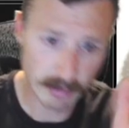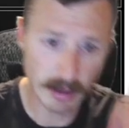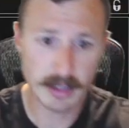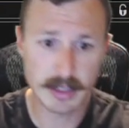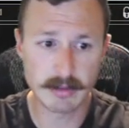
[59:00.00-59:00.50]
lot of
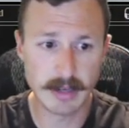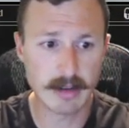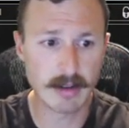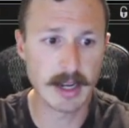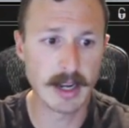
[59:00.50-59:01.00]
these land
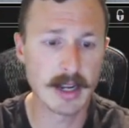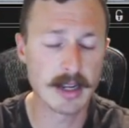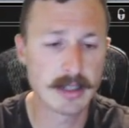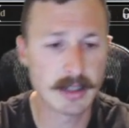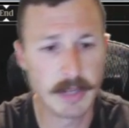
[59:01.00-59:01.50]
light
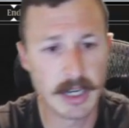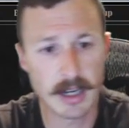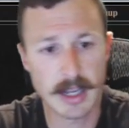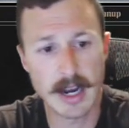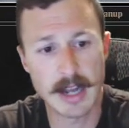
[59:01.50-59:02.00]
hands. I mean,
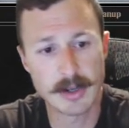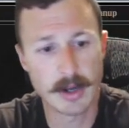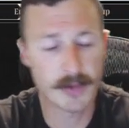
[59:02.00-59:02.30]
again, I do have